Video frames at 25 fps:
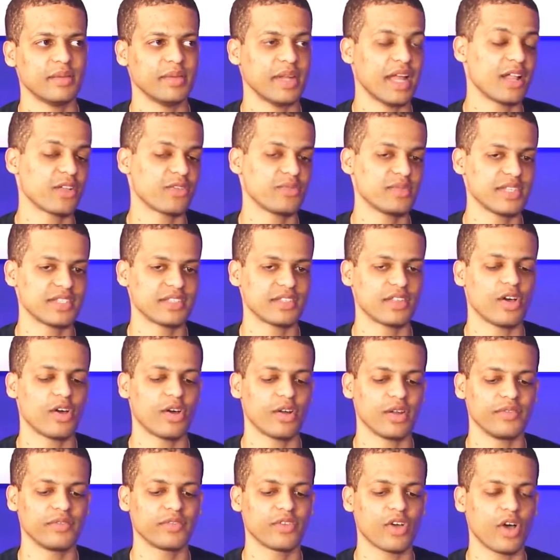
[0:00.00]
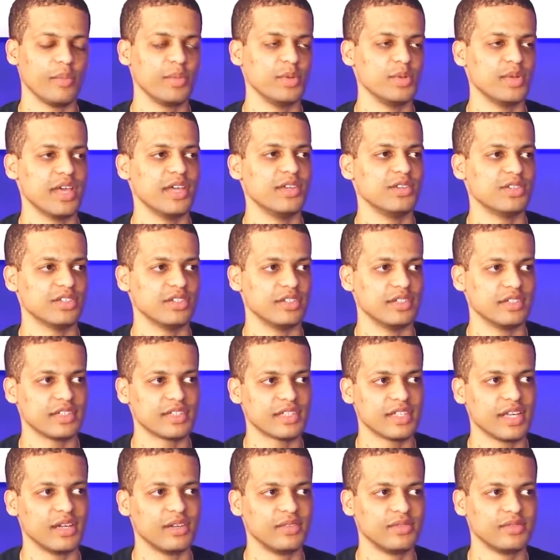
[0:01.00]
I mean, algorithms is the heart of computation
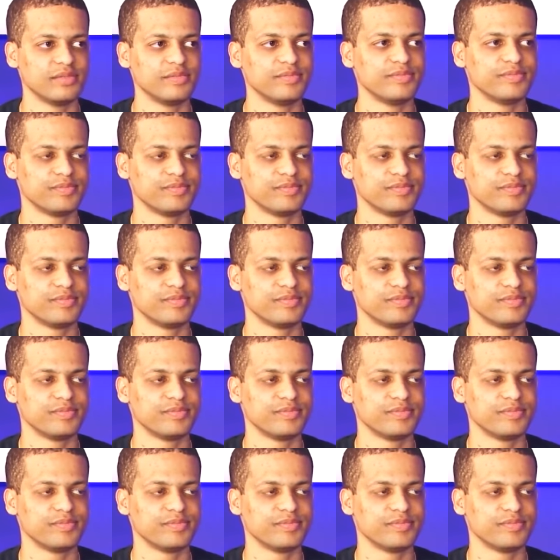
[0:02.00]
itself.